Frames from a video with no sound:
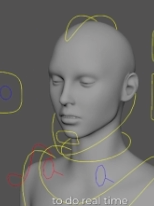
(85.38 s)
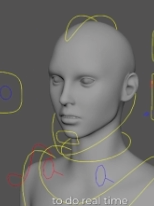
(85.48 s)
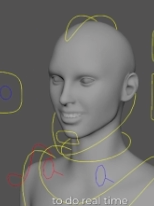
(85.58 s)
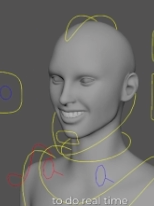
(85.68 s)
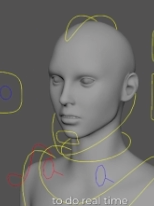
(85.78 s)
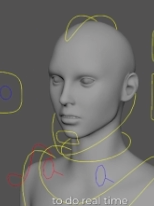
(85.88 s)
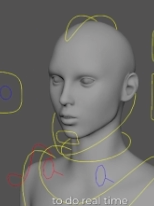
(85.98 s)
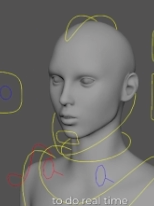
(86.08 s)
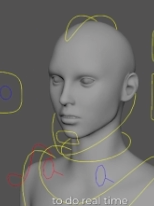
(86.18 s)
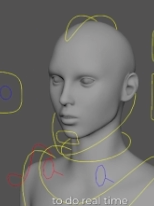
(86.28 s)
muscle
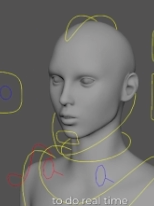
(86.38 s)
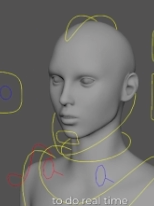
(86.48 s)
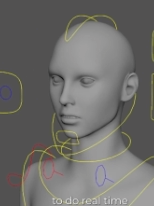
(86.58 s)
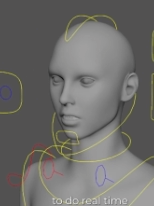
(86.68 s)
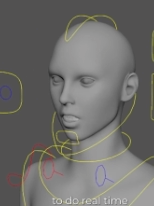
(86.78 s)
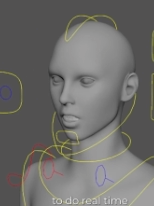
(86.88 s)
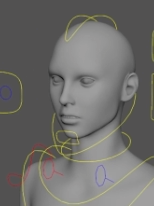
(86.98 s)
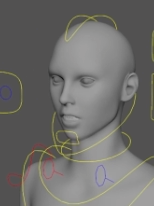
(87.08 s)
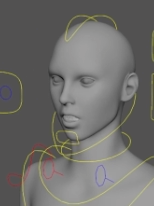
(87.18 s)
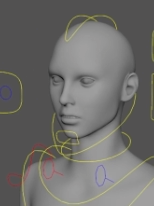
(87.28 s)
dynamics and stuff like that.
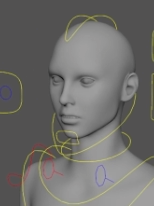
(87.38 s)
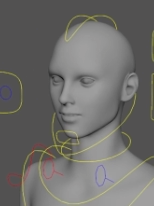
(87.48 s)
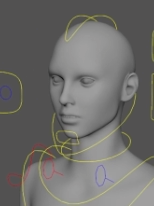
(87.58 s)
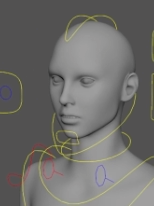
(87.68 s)
So